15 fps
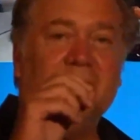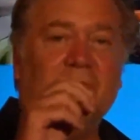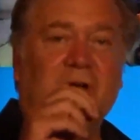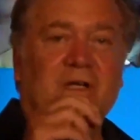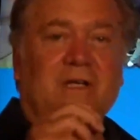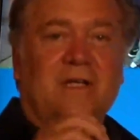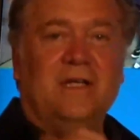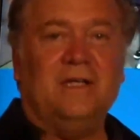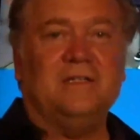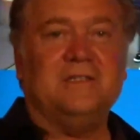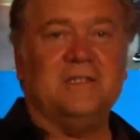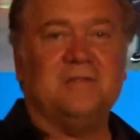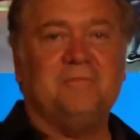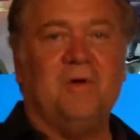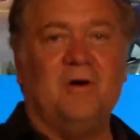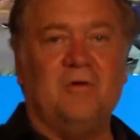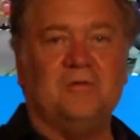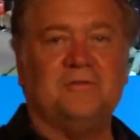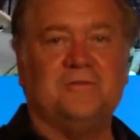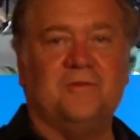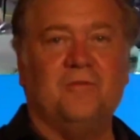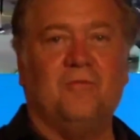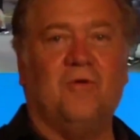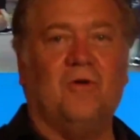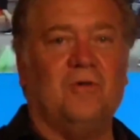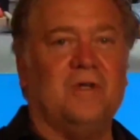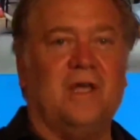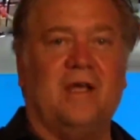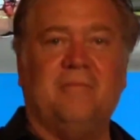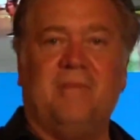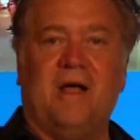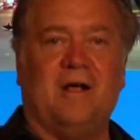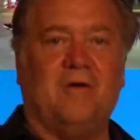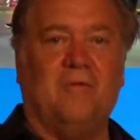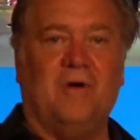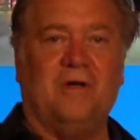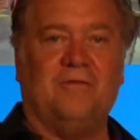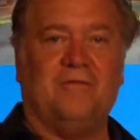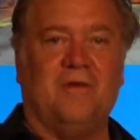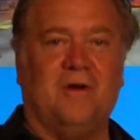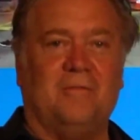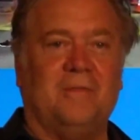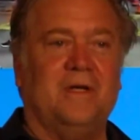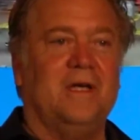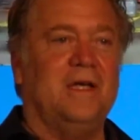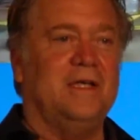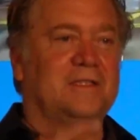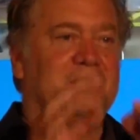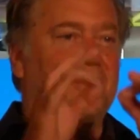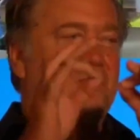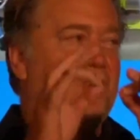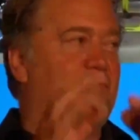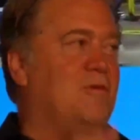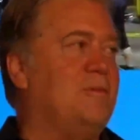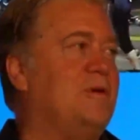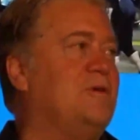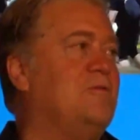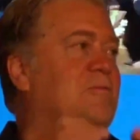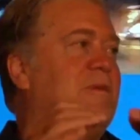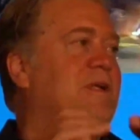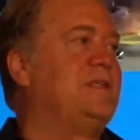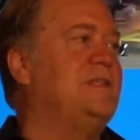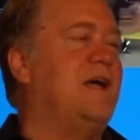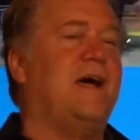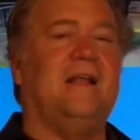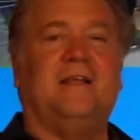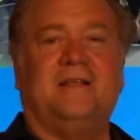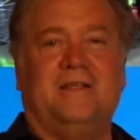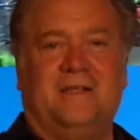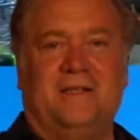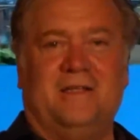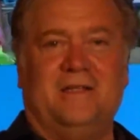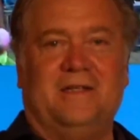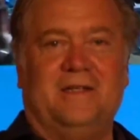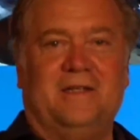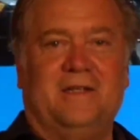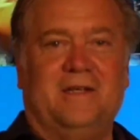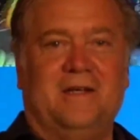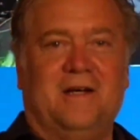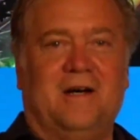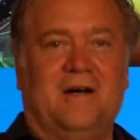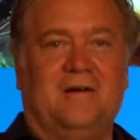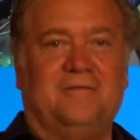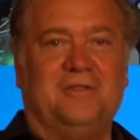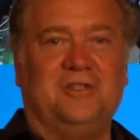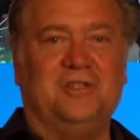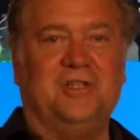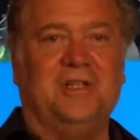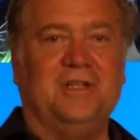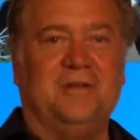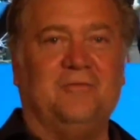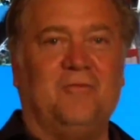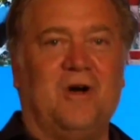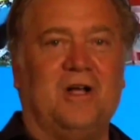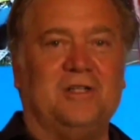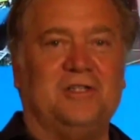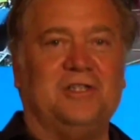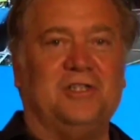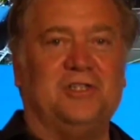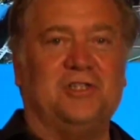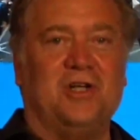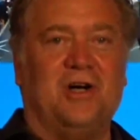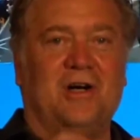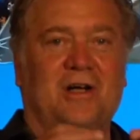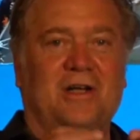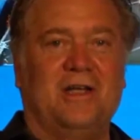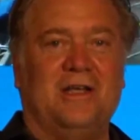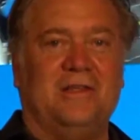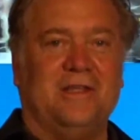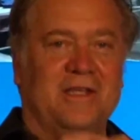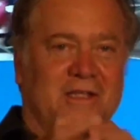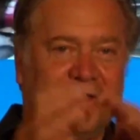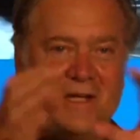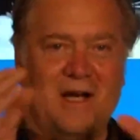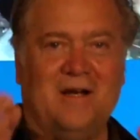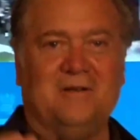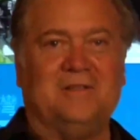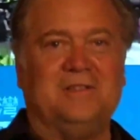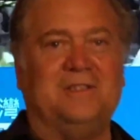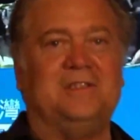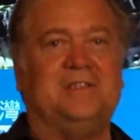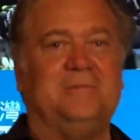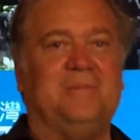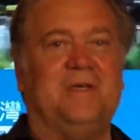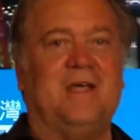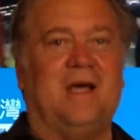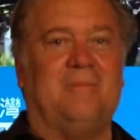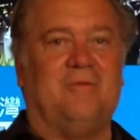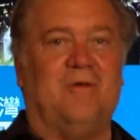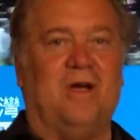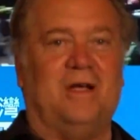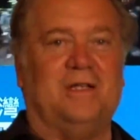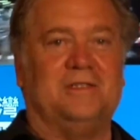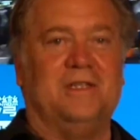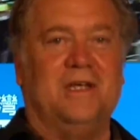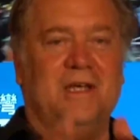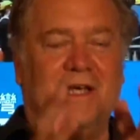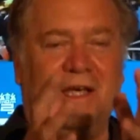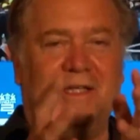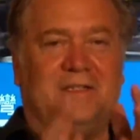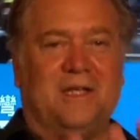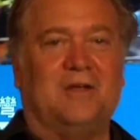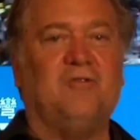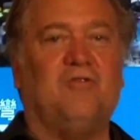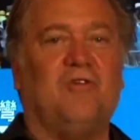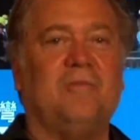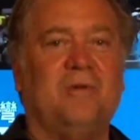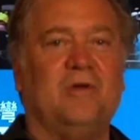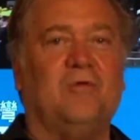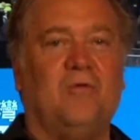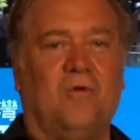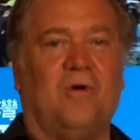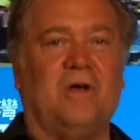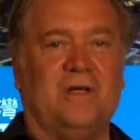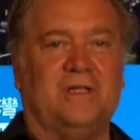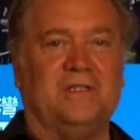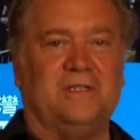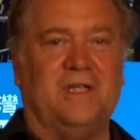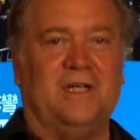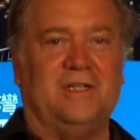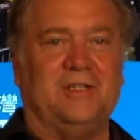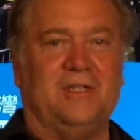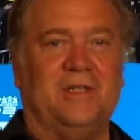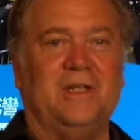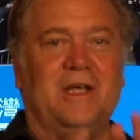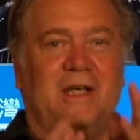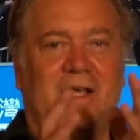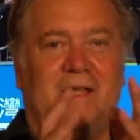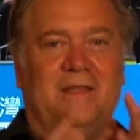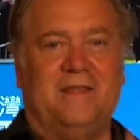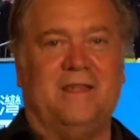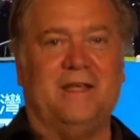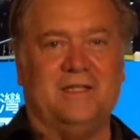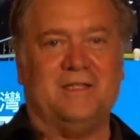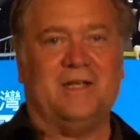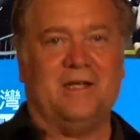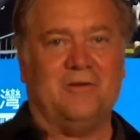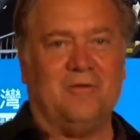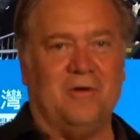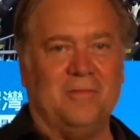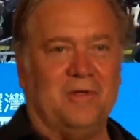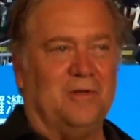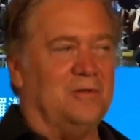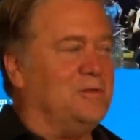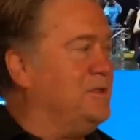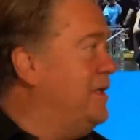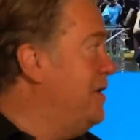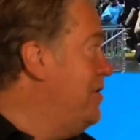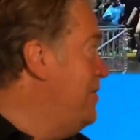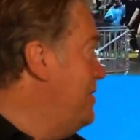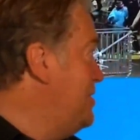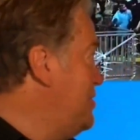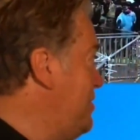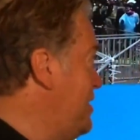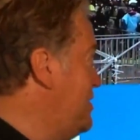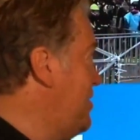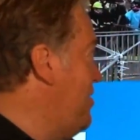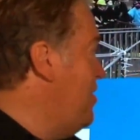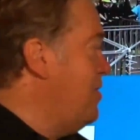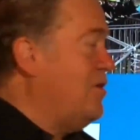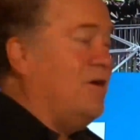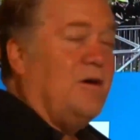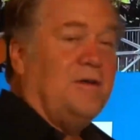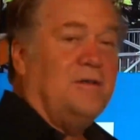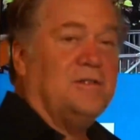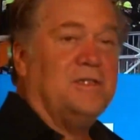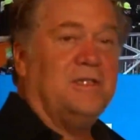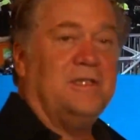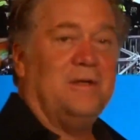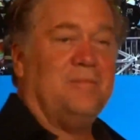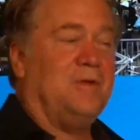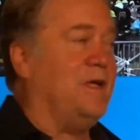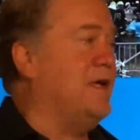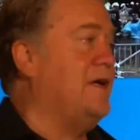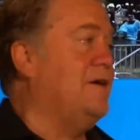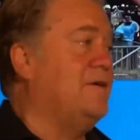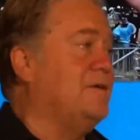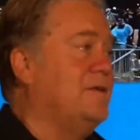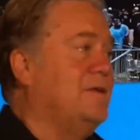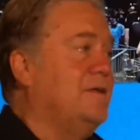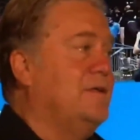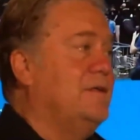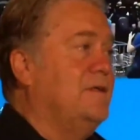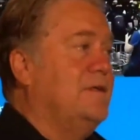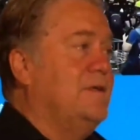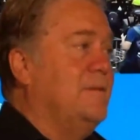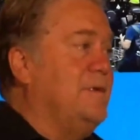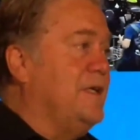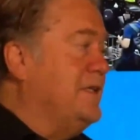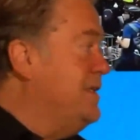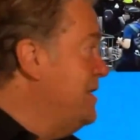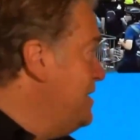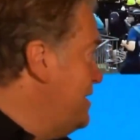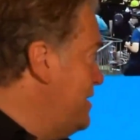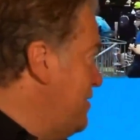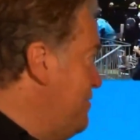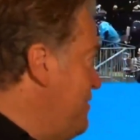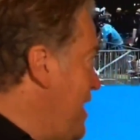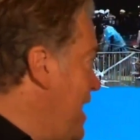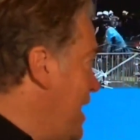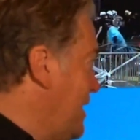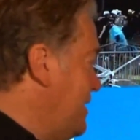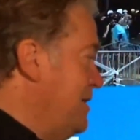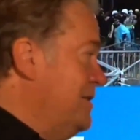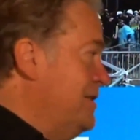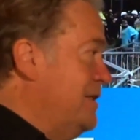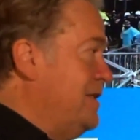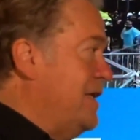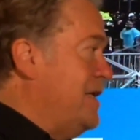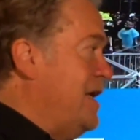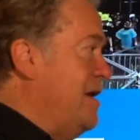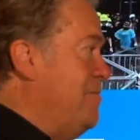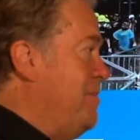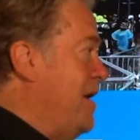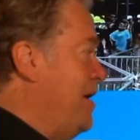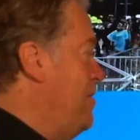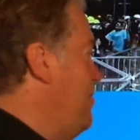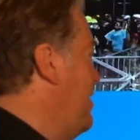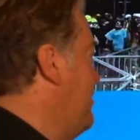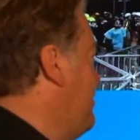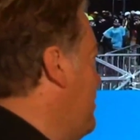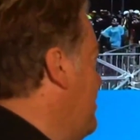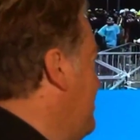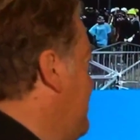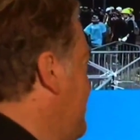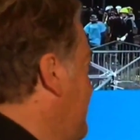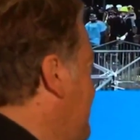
what he's exposed to the world can't back away from is the criminal mentality of Xi and Wang Xishan and the entire CCP apparatus. It's a criminal organization. It thinks like criminals. And on the streets of Hong Kong, you're seeing that play out. I mean, this is a fact that they can't back away from.